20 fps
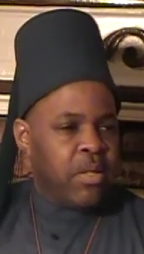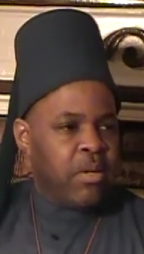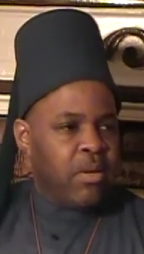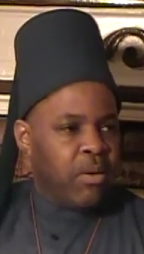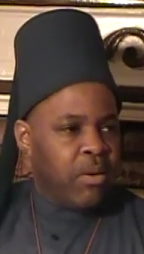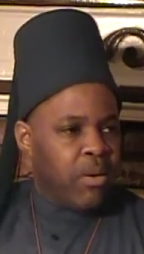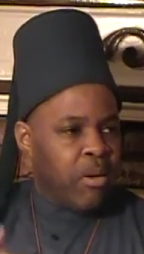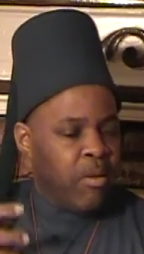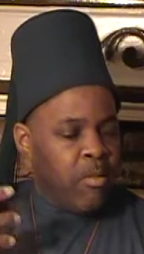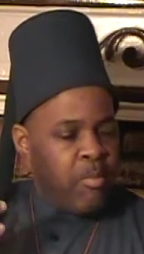
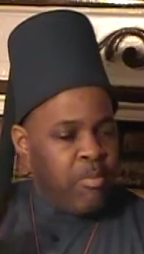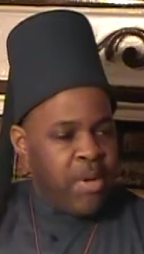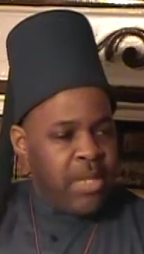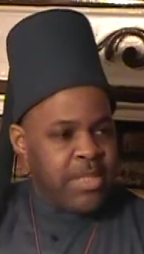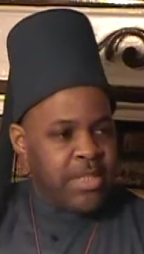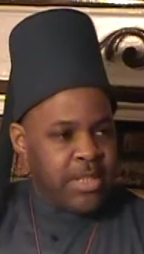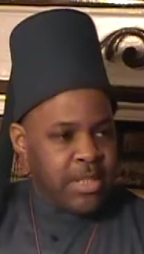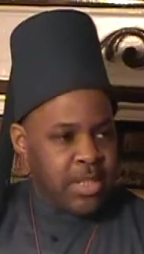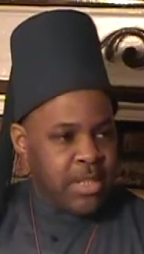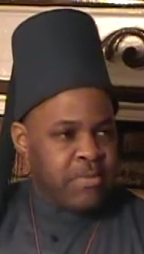all
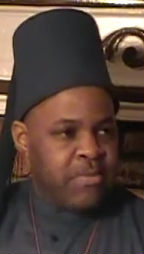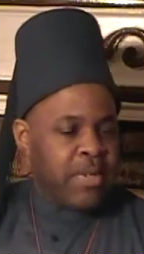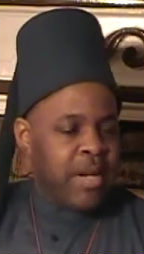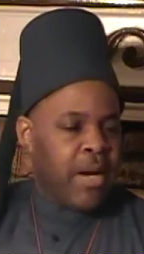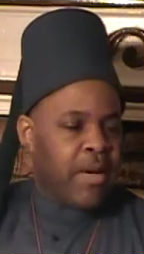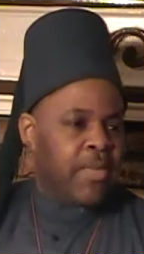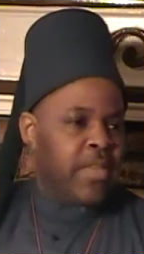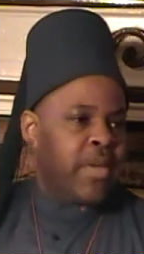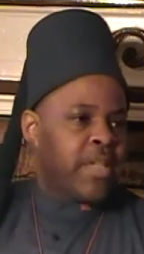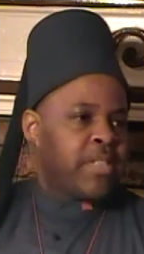businesses
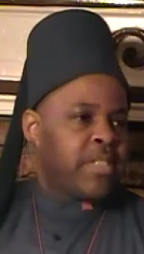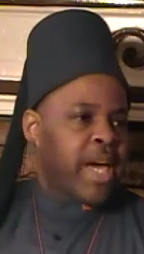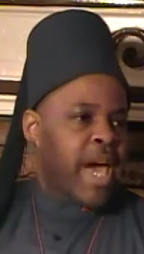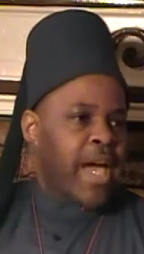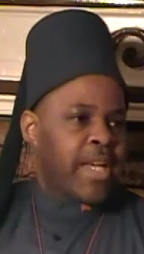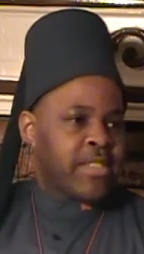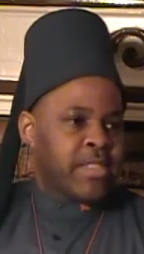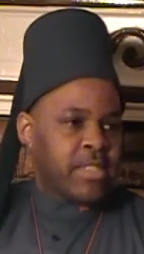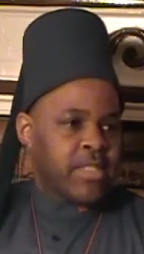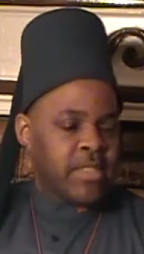file their
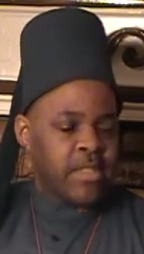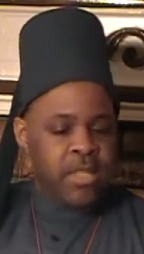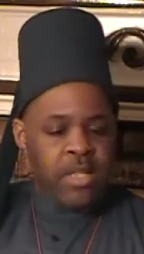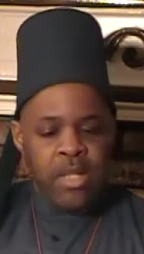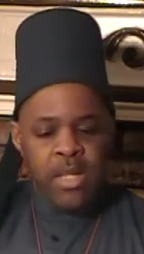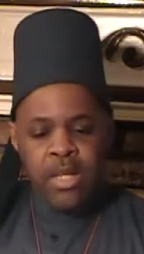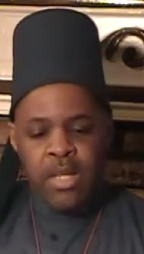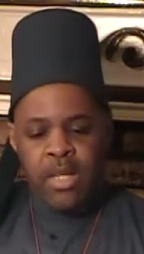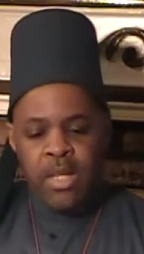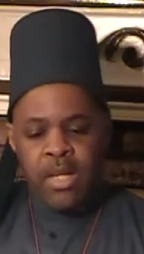taxes
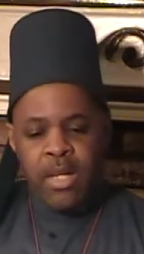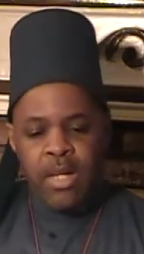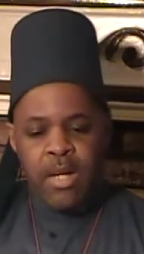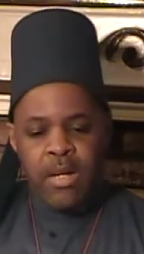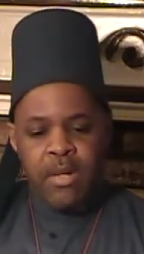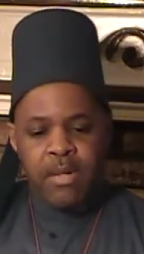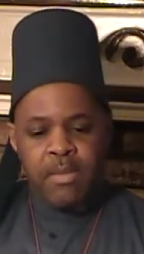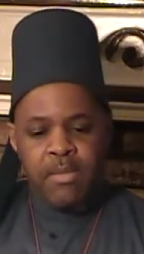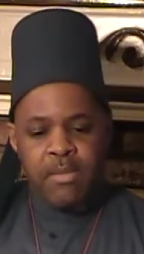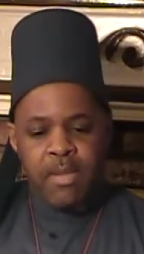
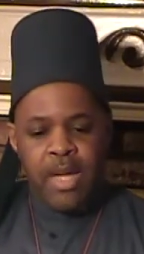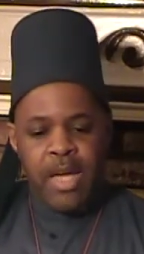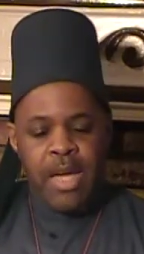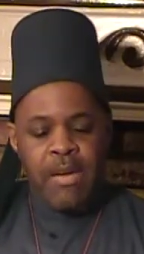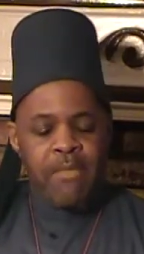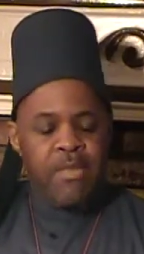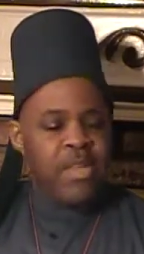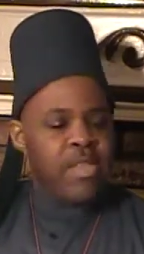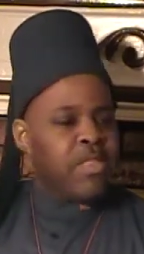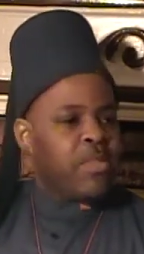
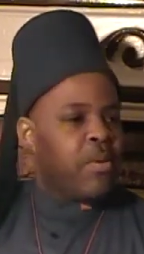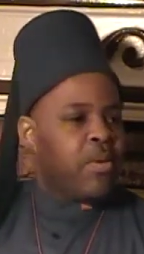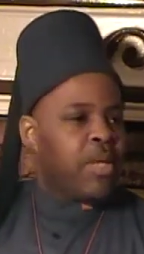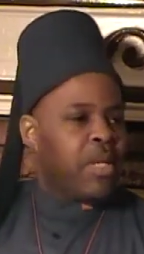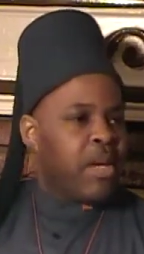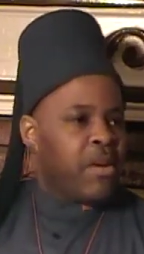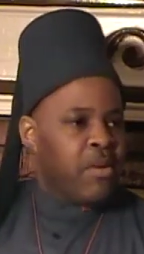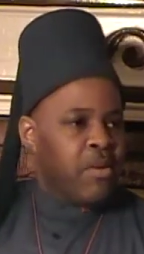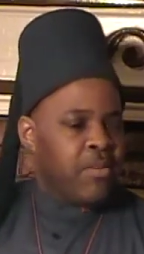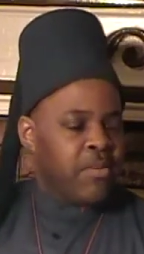every
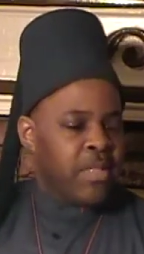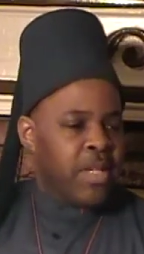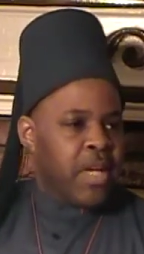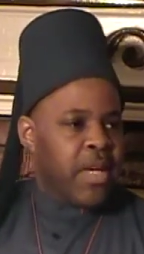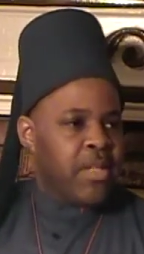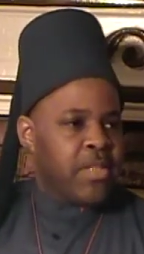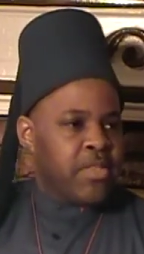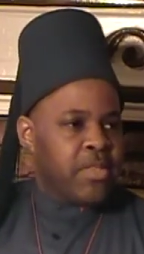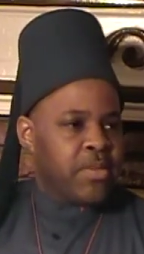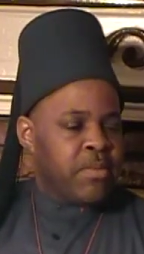30 Earth
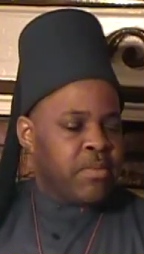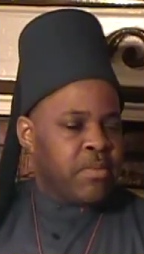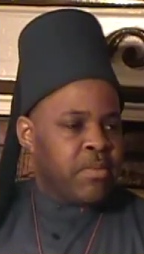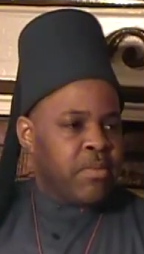days.